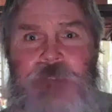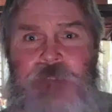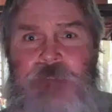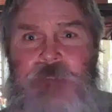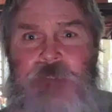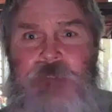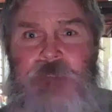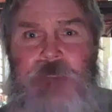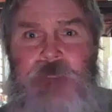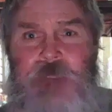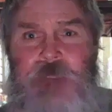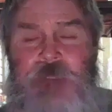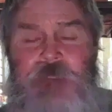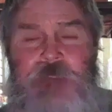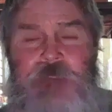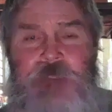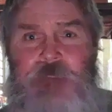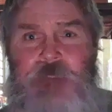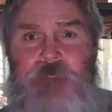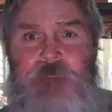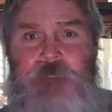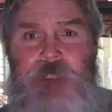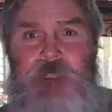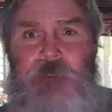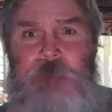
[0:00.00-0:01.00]
that's the
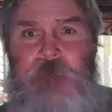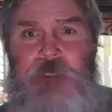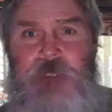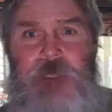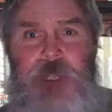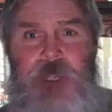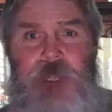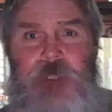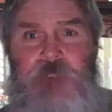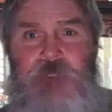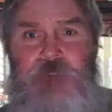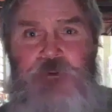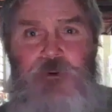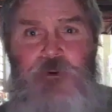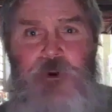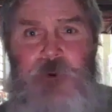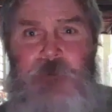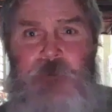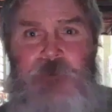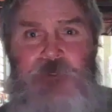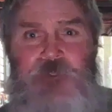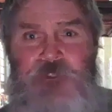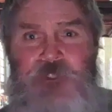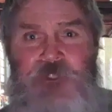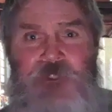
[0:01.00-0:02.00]
man that's
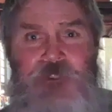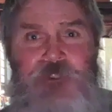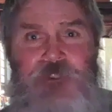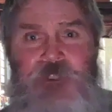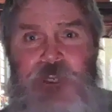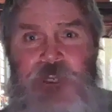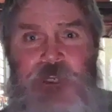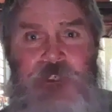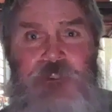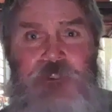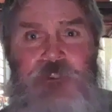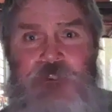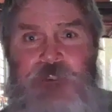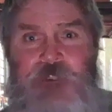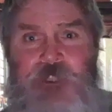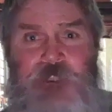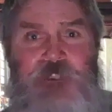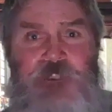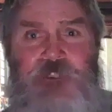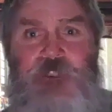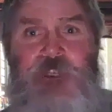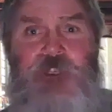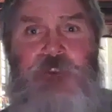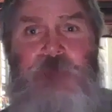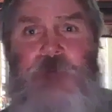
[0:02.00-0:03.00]
going to be God's
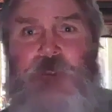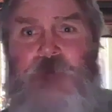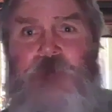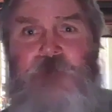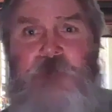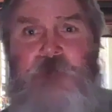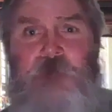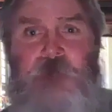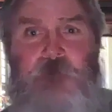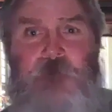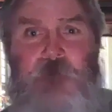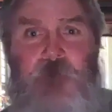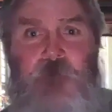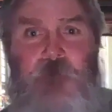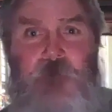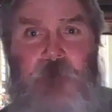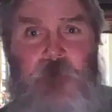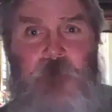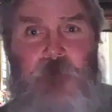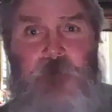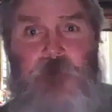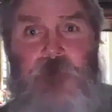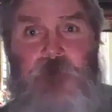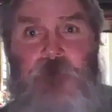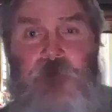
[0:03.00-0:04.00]
representation. He's
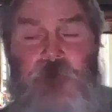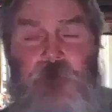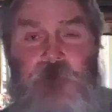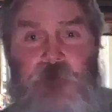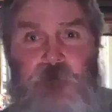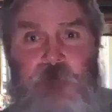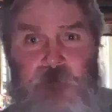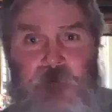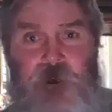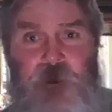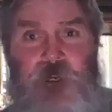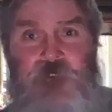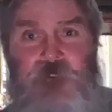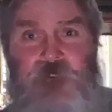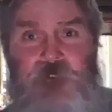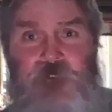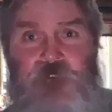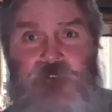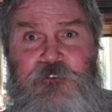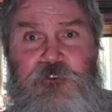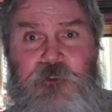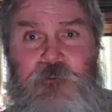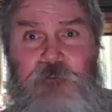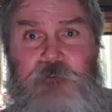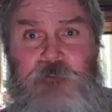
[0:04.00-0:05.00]
going to be for
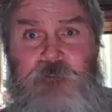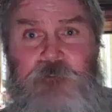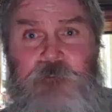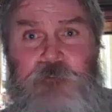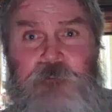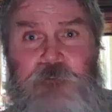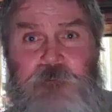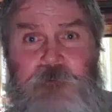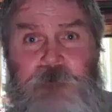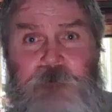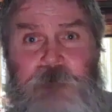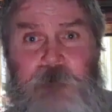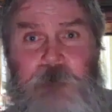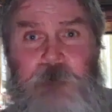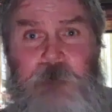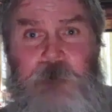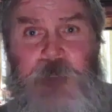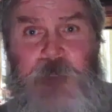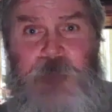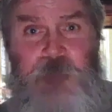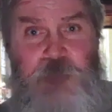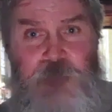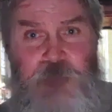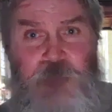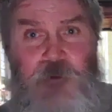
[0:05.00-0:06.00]
righteous
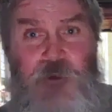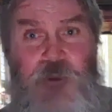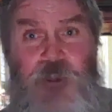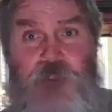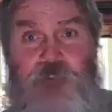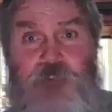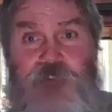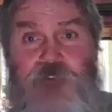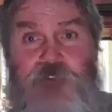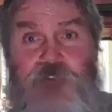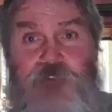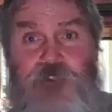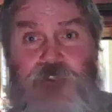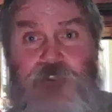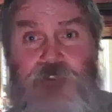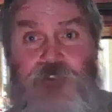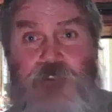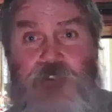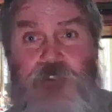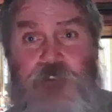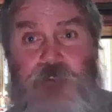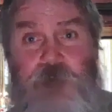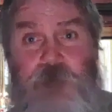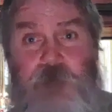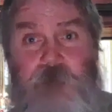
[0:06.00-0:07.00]
servants. And
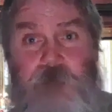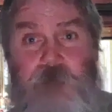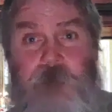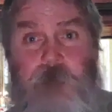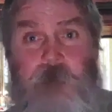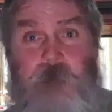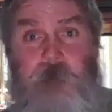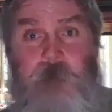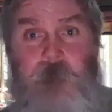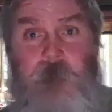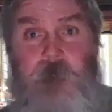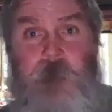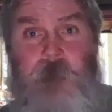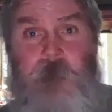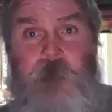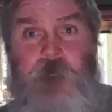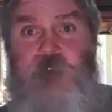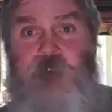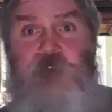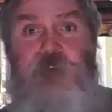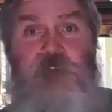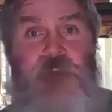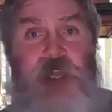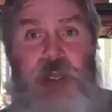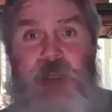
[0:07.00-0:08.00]
there's lots to
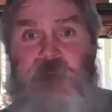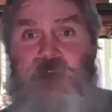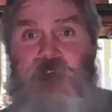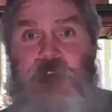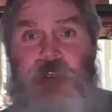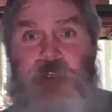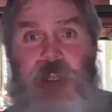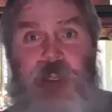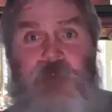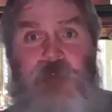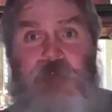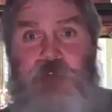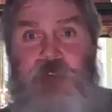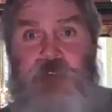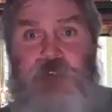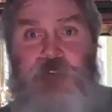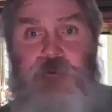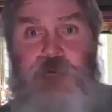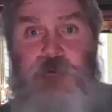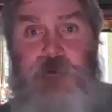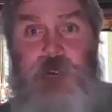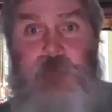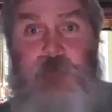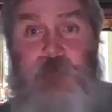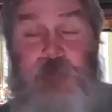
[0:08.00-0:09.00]
do. And
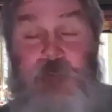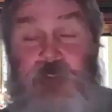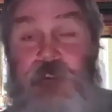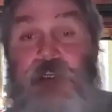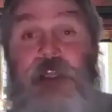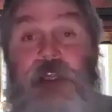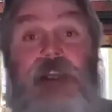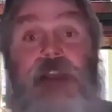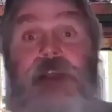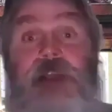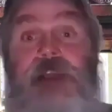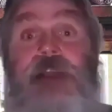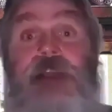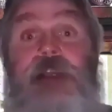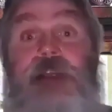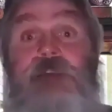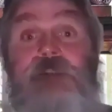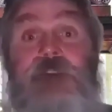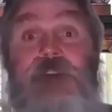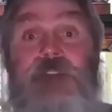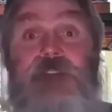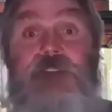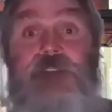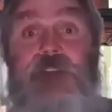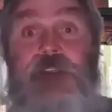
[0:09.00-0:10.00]
you have to have a
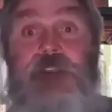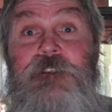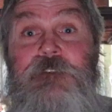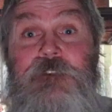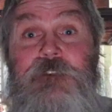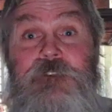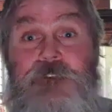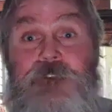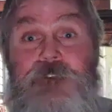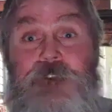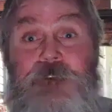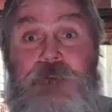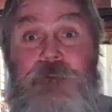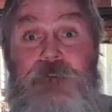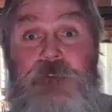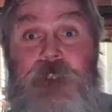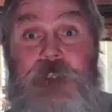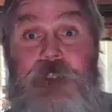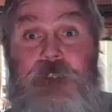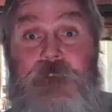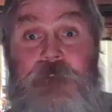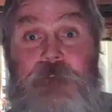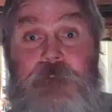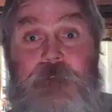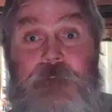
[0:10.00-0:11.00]
description. Even the
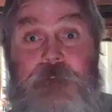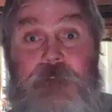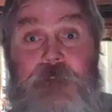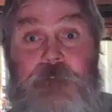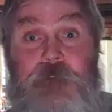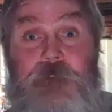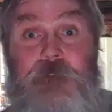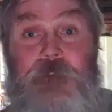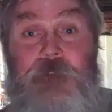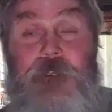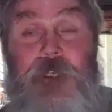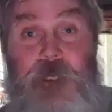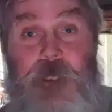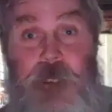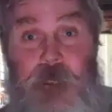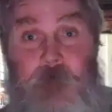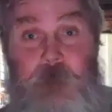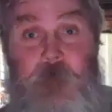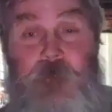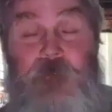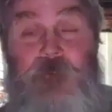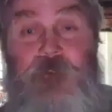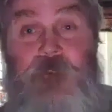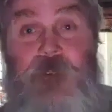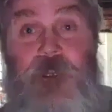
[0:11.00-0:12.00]
sages knew that
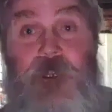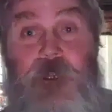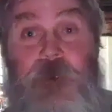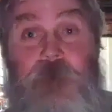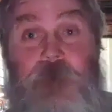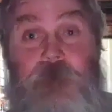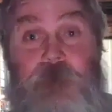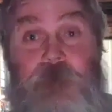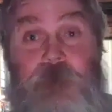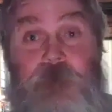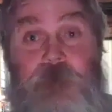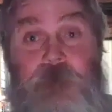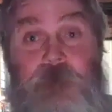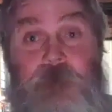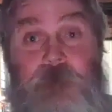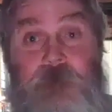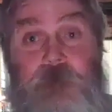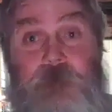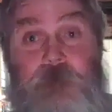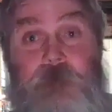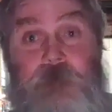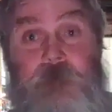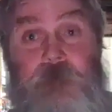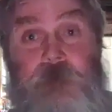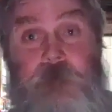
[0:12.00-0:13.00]
the leper
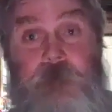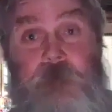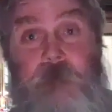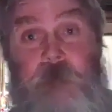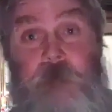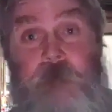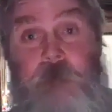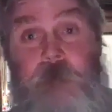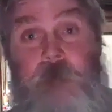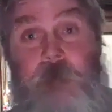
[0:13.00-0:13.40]
scholar,